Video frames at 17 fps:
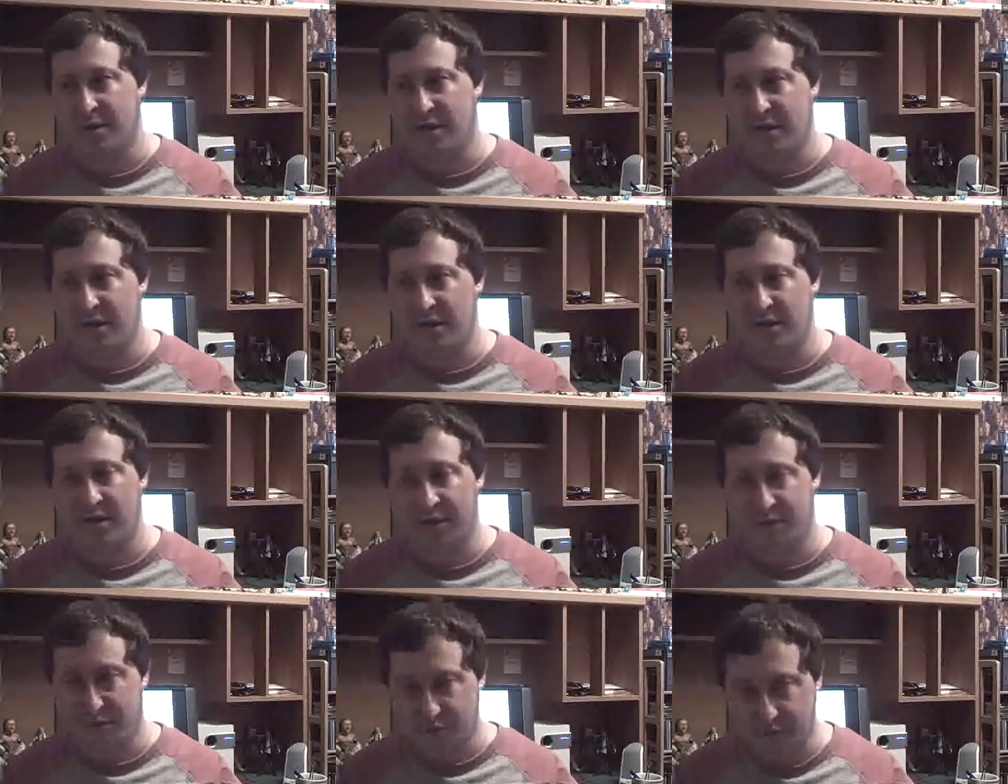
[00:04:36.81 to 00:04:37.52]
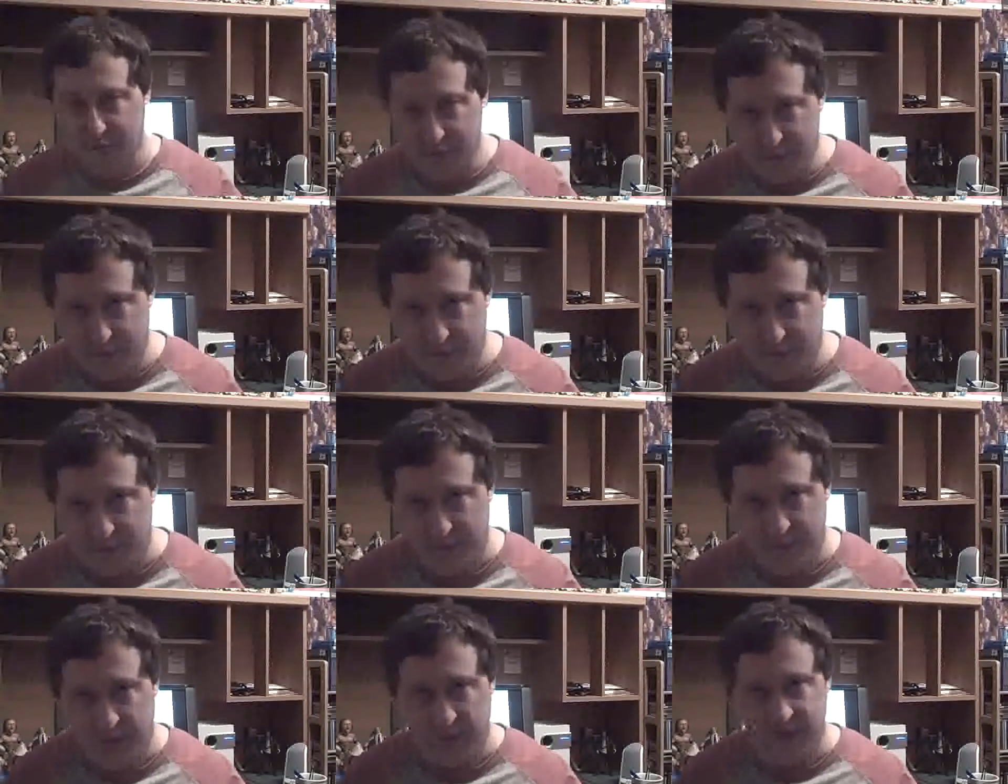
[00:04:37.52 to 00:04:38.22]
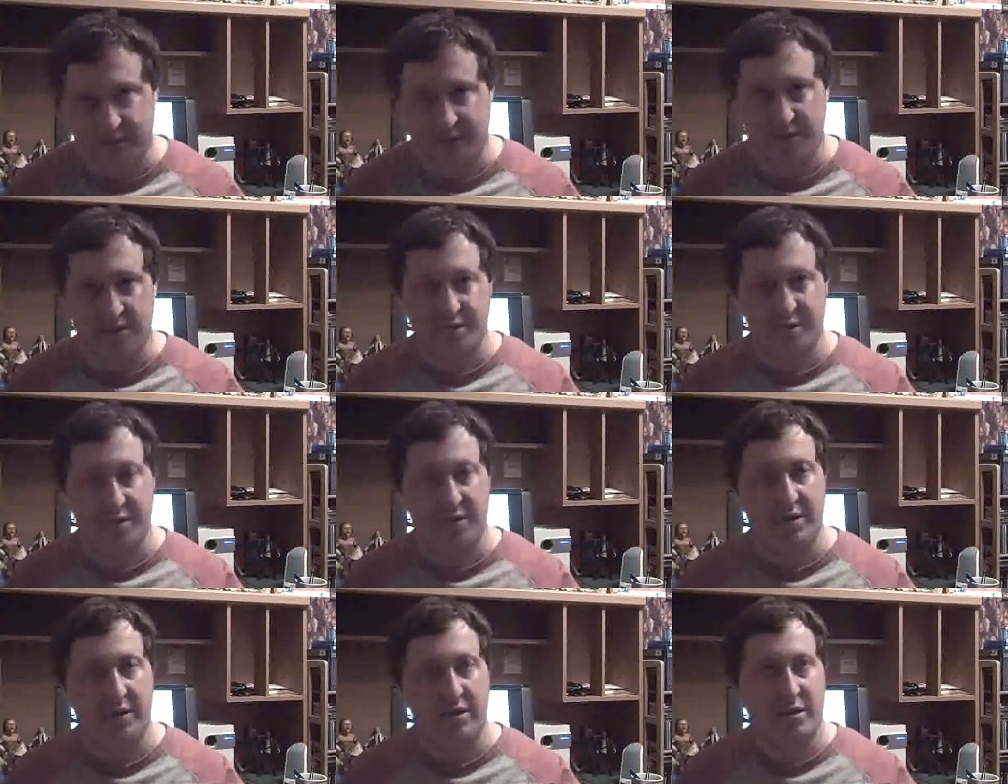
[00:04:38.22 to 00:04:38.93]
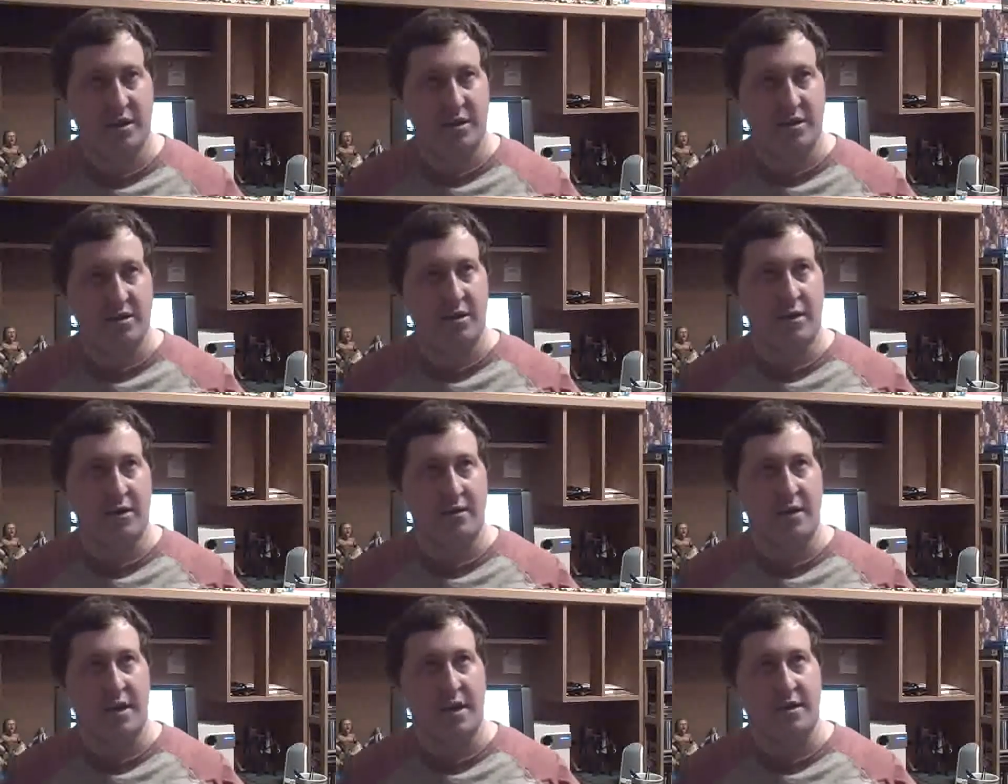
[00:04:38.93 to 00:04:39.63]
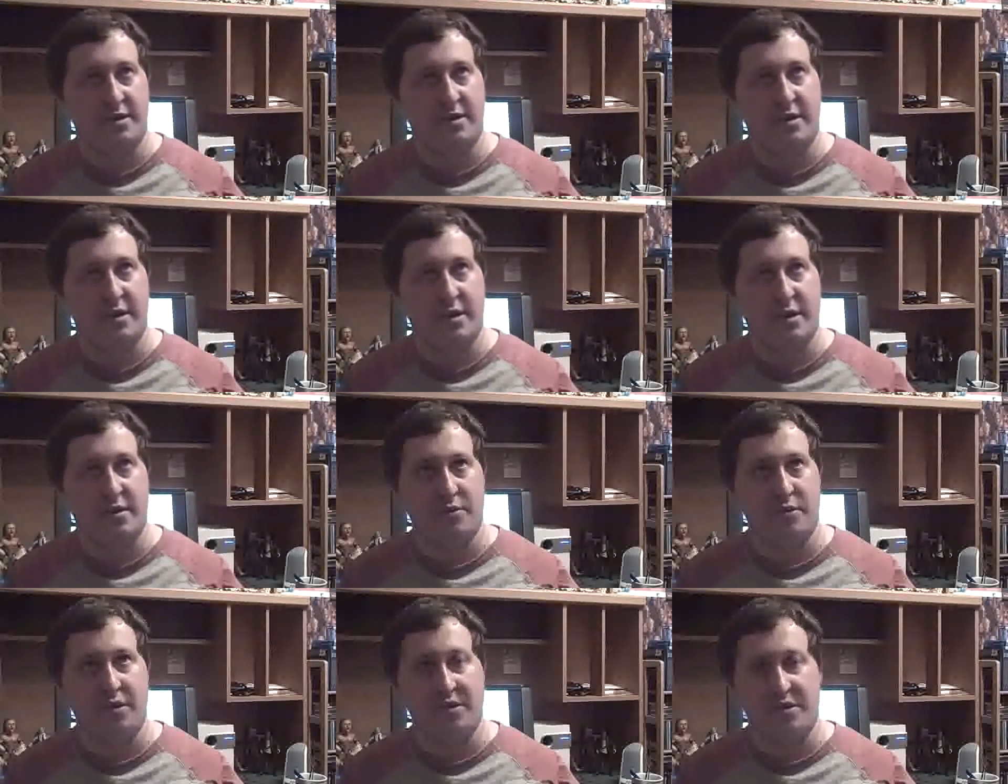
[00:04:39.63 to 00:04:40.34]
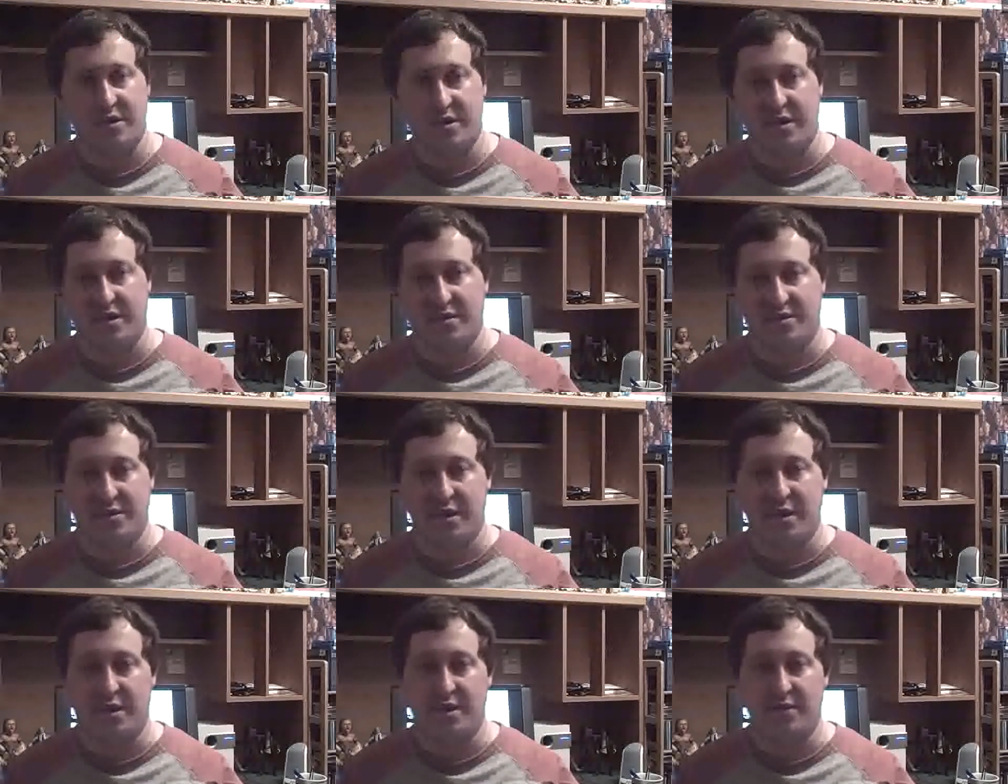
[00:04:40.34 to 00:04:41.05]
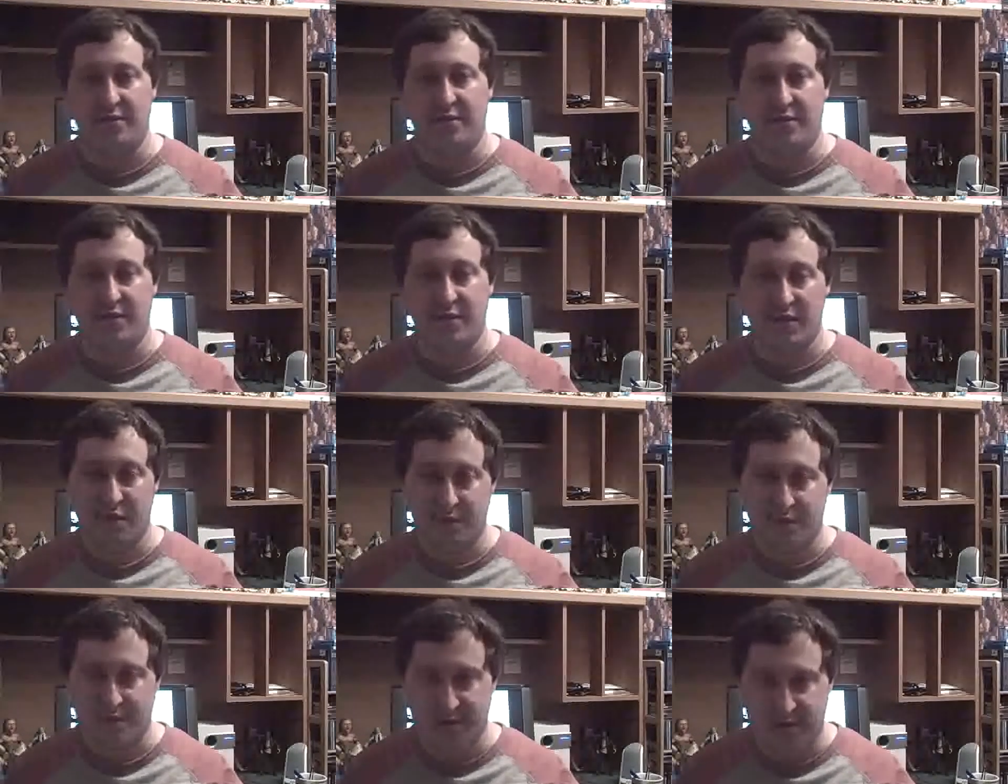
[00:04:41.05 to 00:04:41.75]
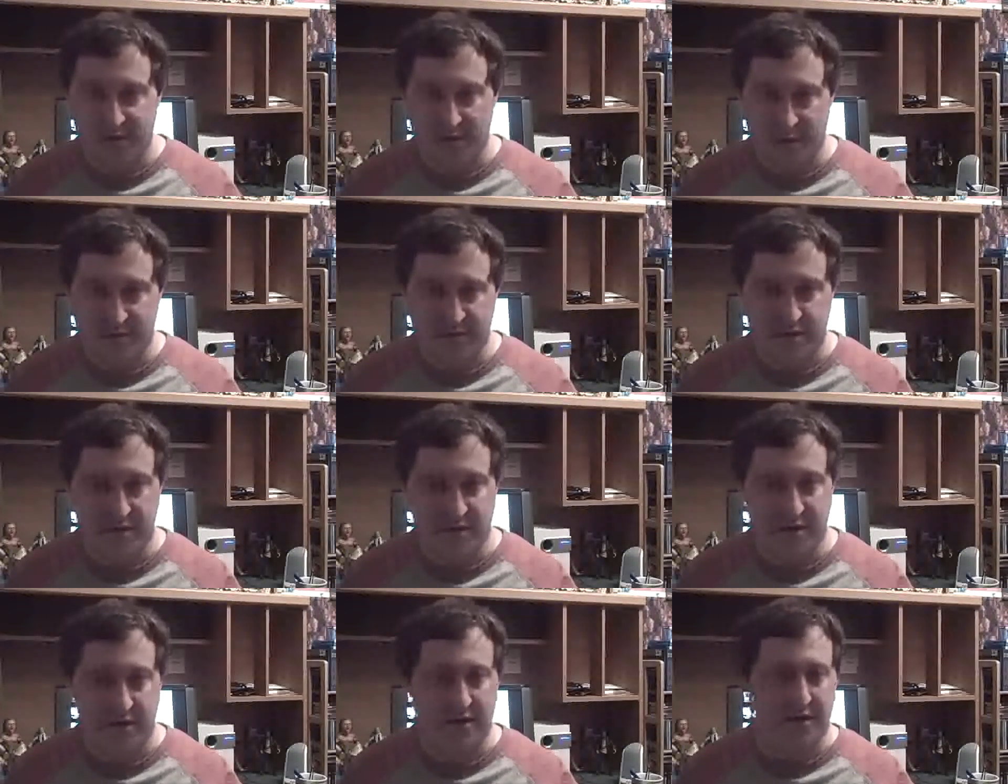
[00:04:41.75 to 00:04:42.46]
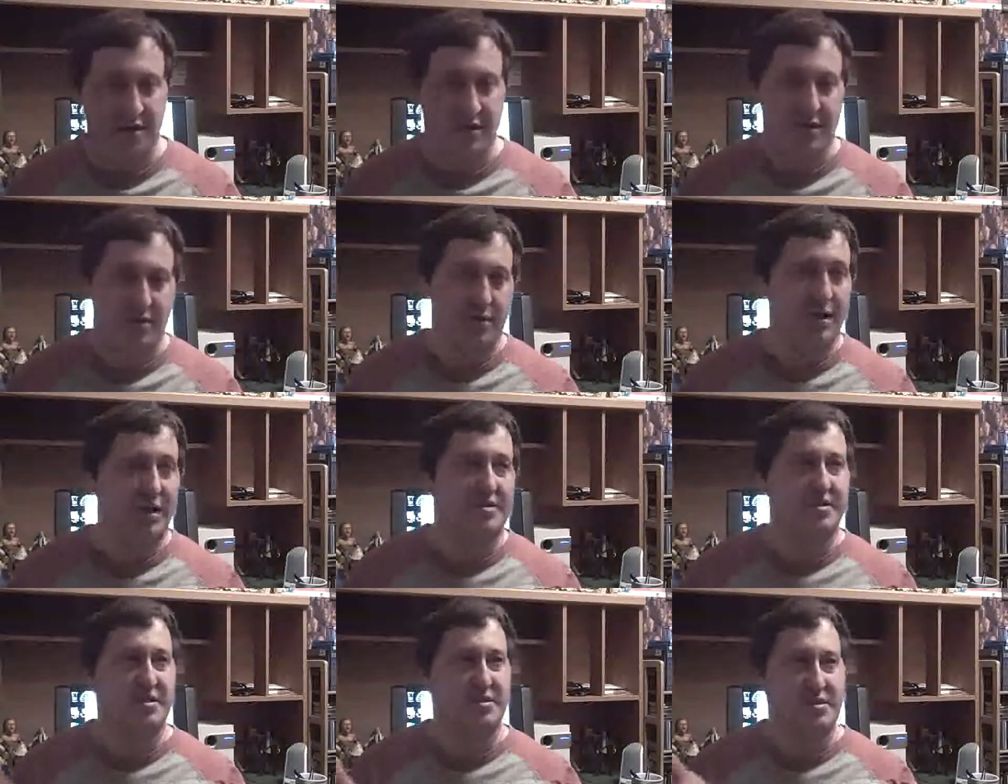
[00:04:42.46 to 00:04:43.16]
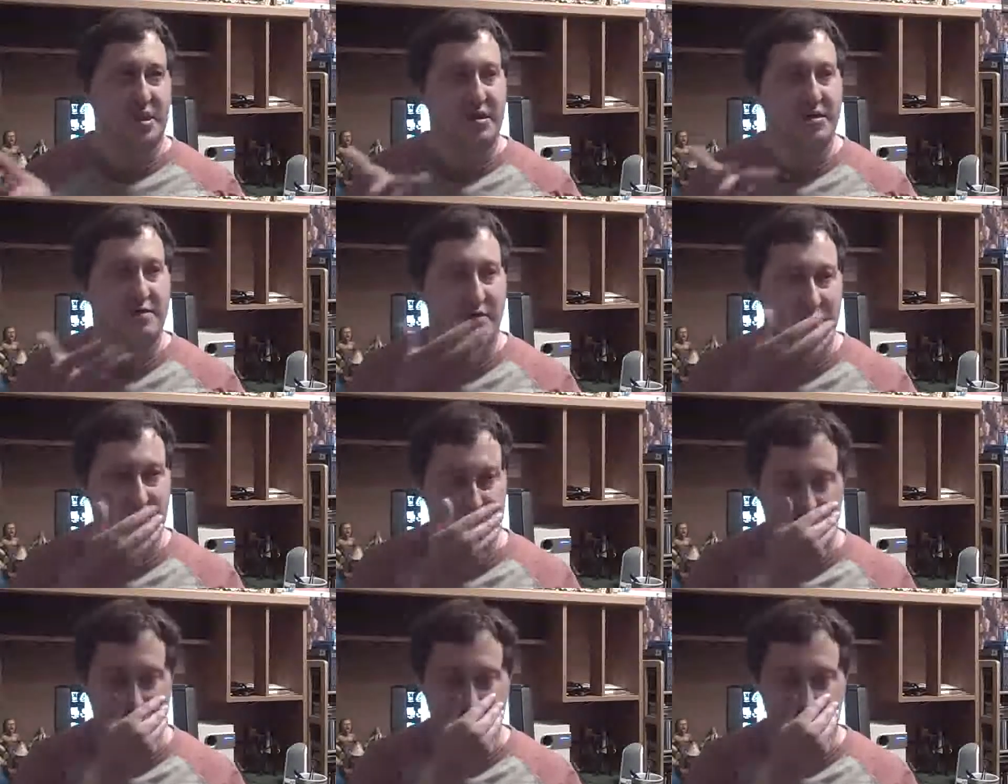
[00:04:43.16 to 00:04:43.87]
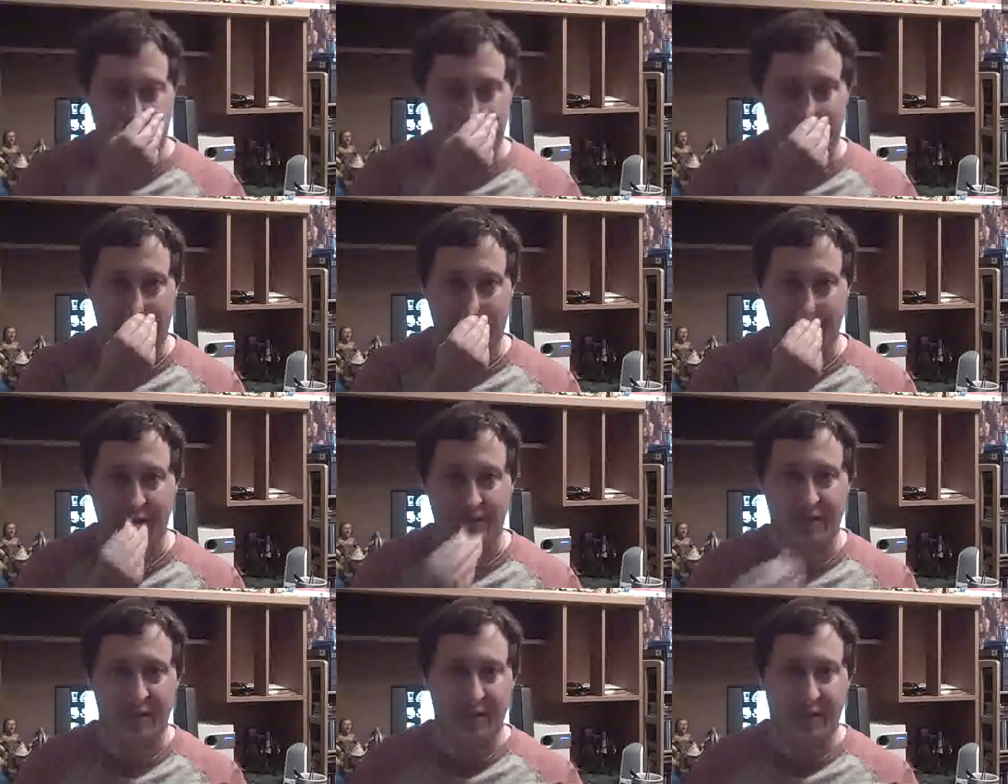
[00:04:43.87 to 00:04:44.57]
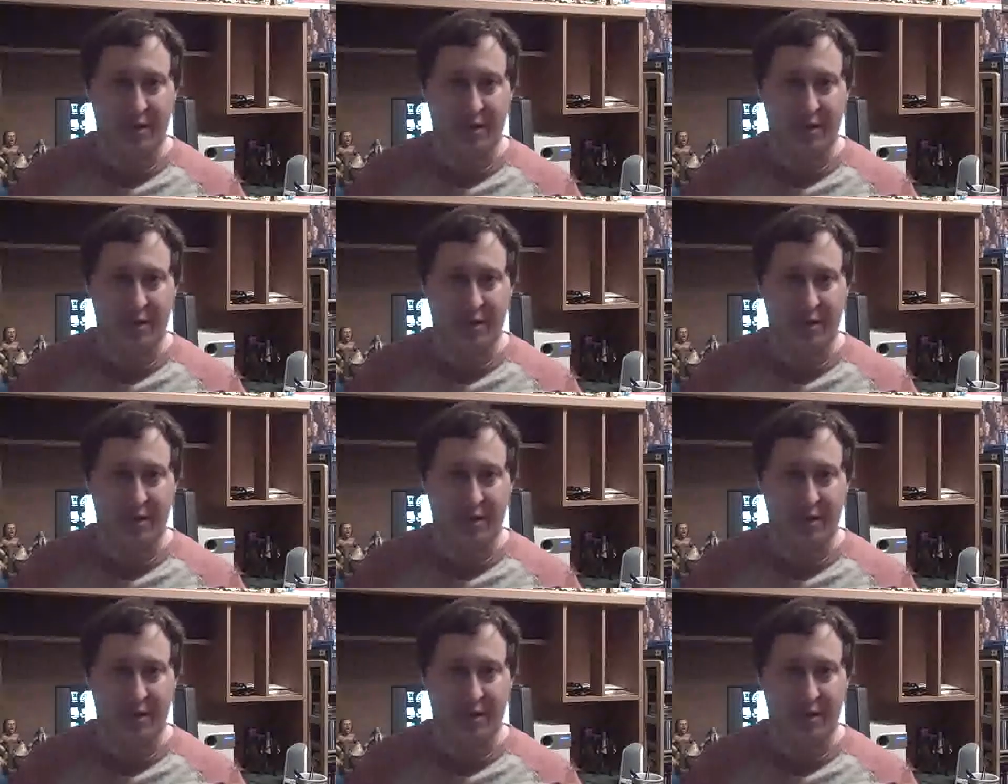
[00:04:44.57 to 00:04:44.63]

Any of you Cool Dooner fans out there know that recently Sean Phillips and M.J. Kelly, well, actually Sean Phillips and his family